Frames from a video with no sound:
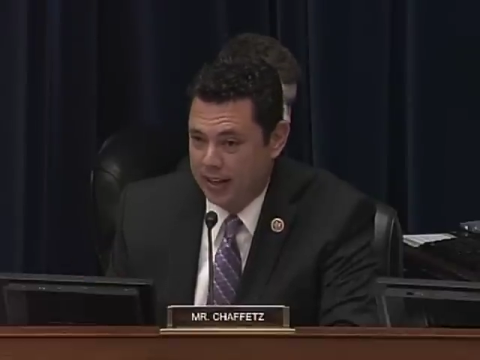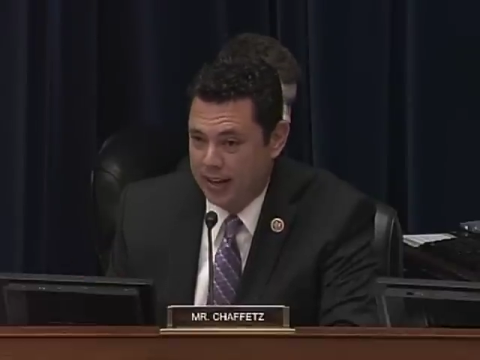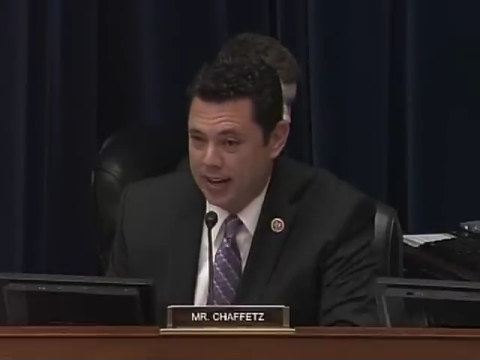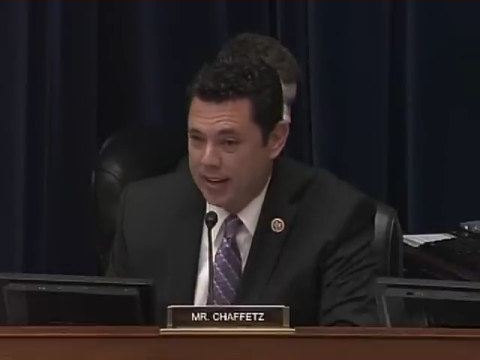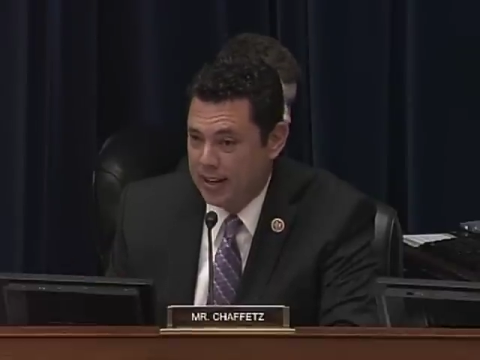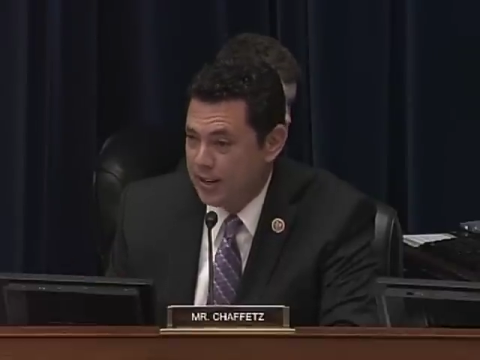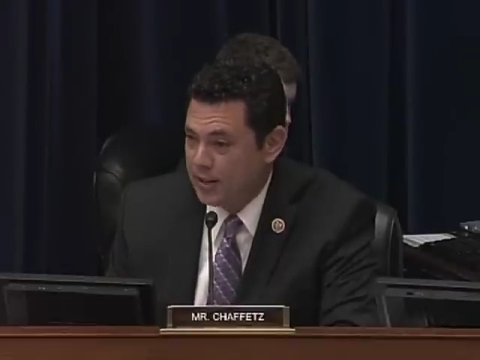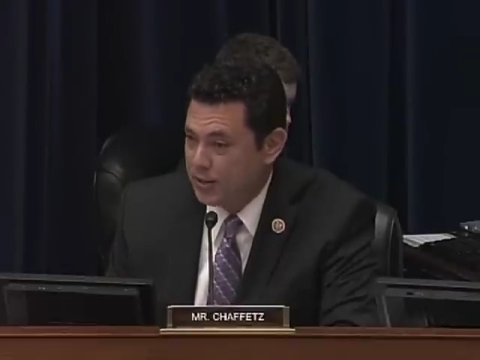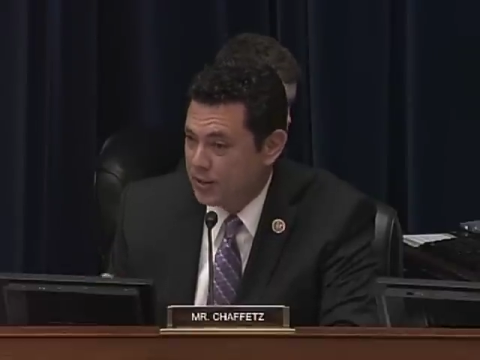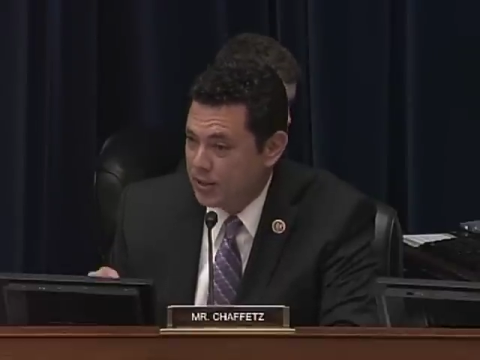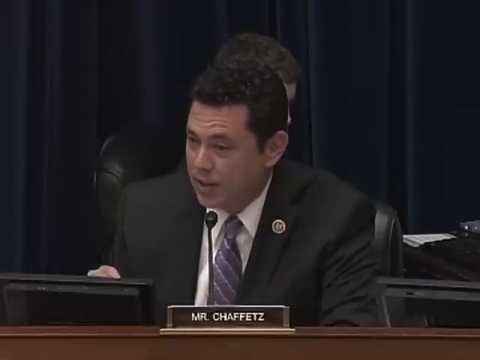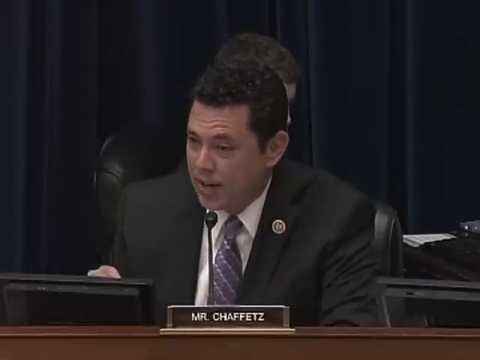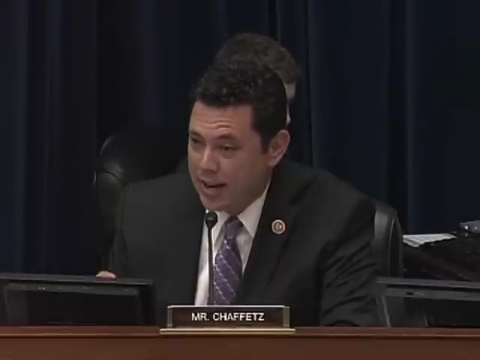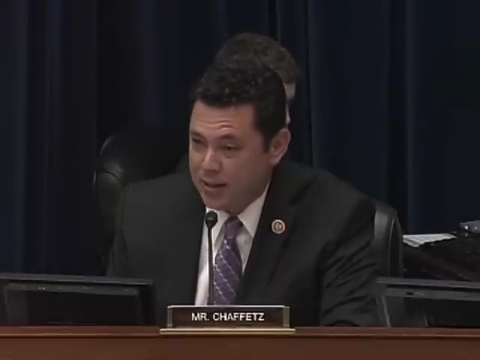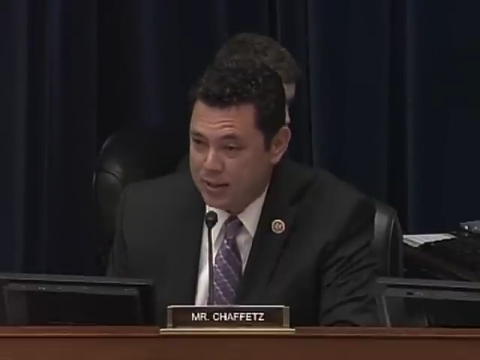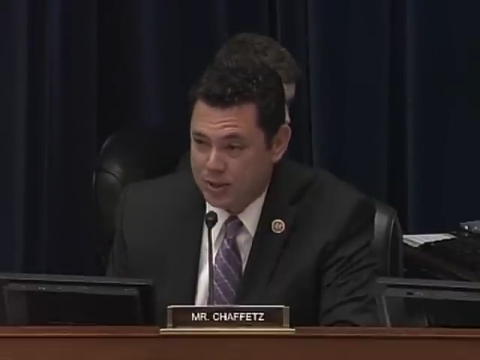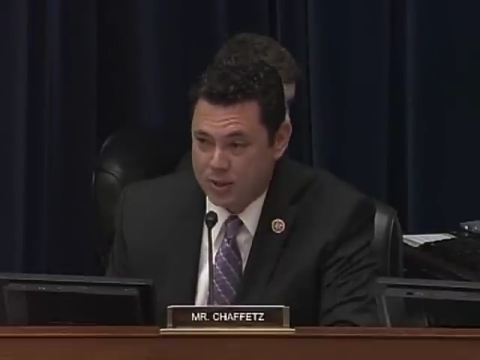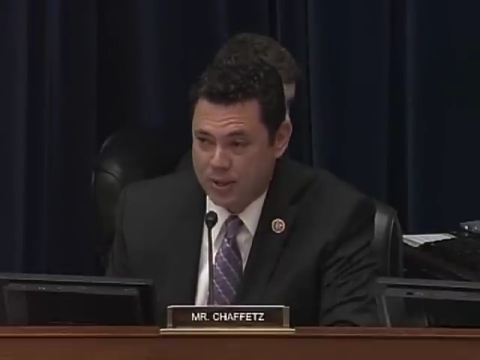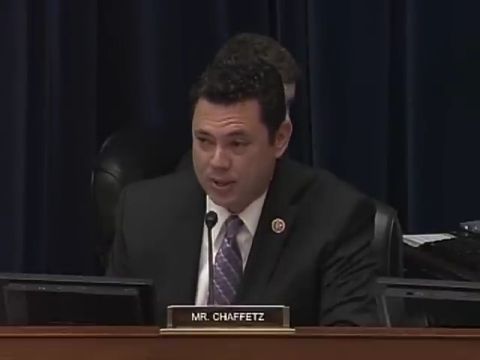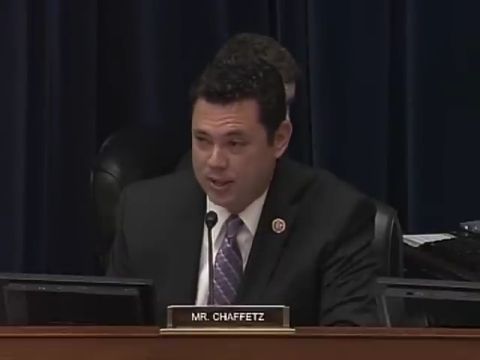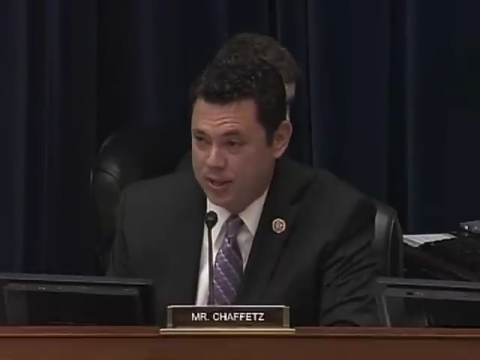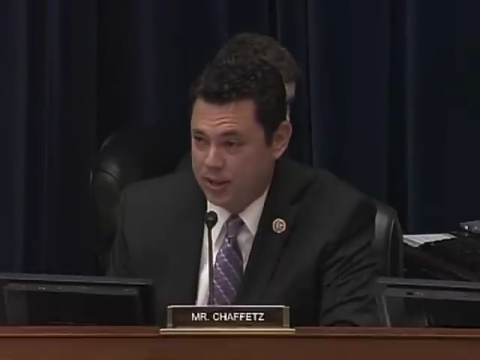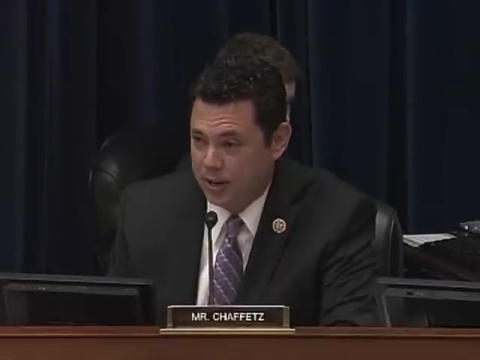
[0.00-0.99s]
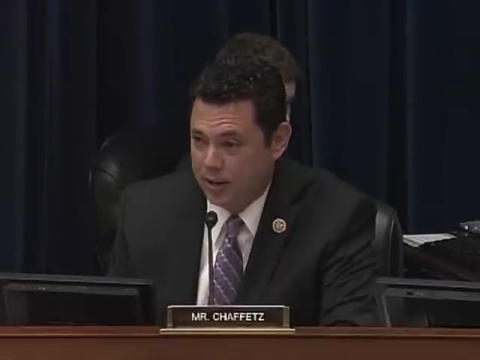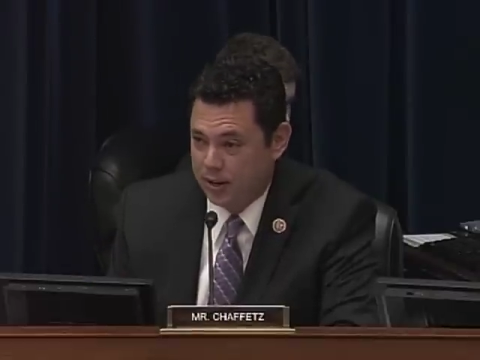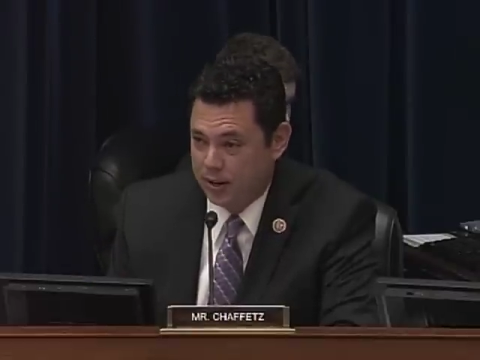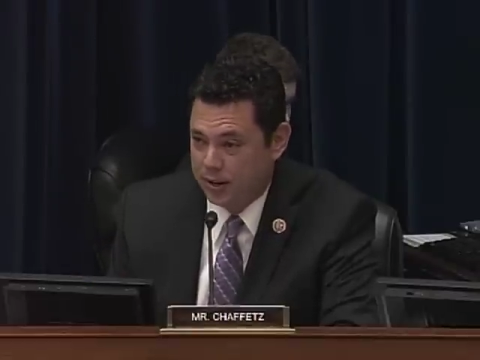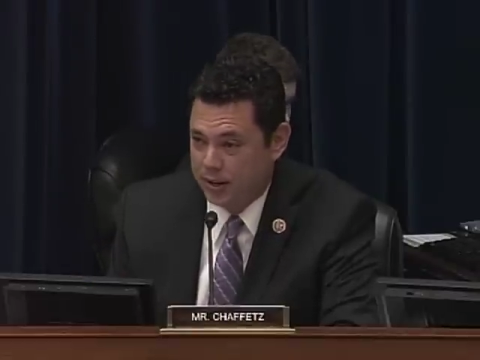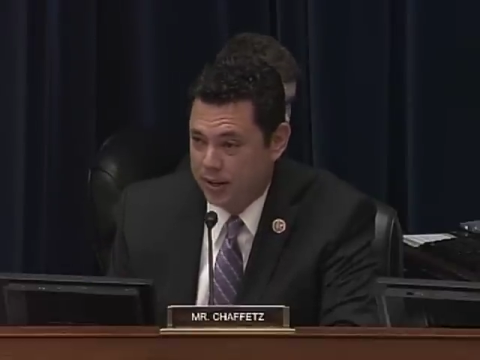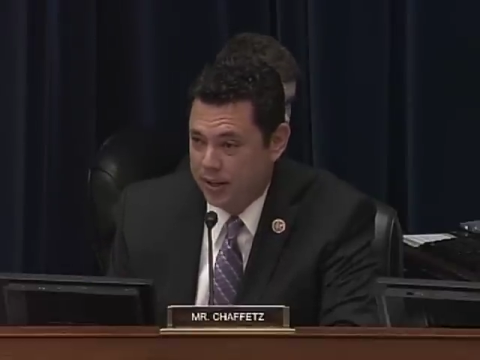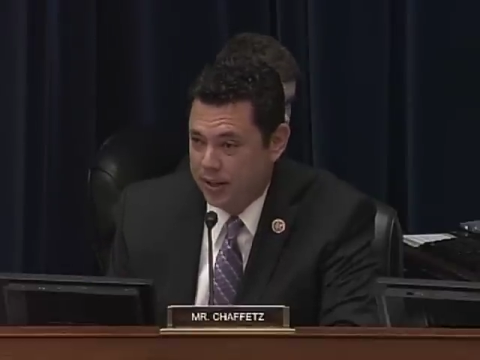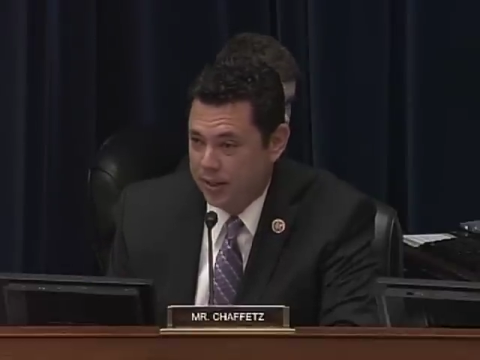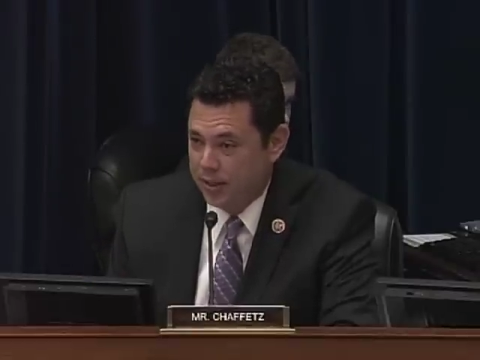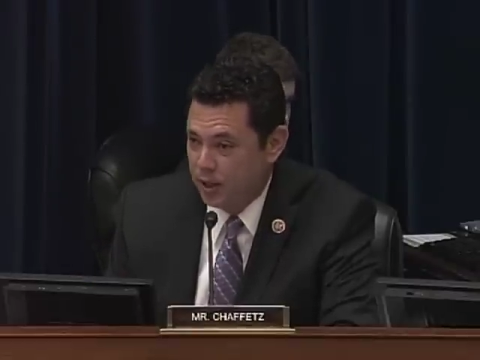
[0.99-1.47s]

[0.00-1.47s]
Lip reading: It is not secure.